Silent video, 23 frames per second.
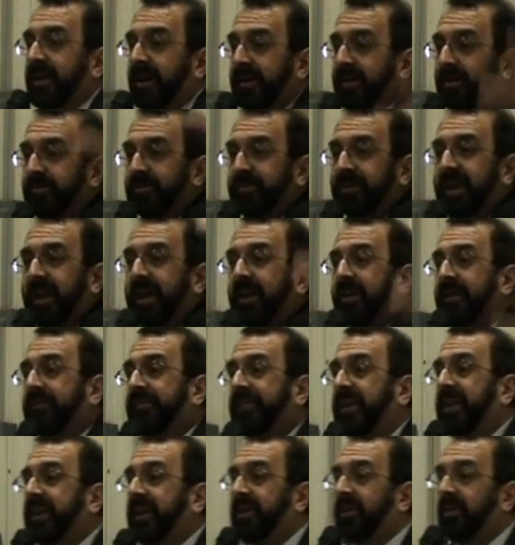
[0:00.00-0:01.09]
and I don't care
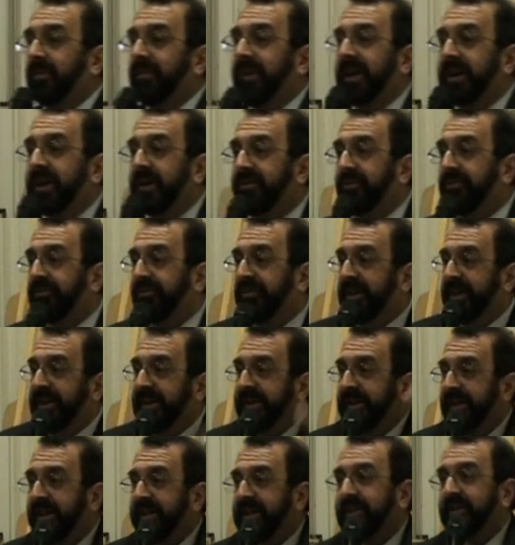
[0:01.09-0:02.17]
if they kill my other
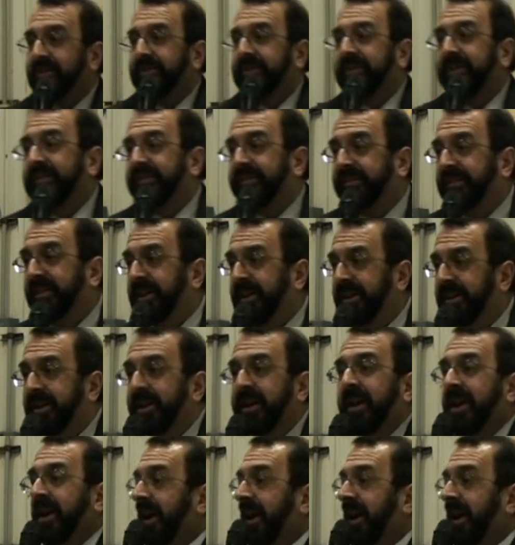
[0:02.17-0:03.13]
son, they killed this son,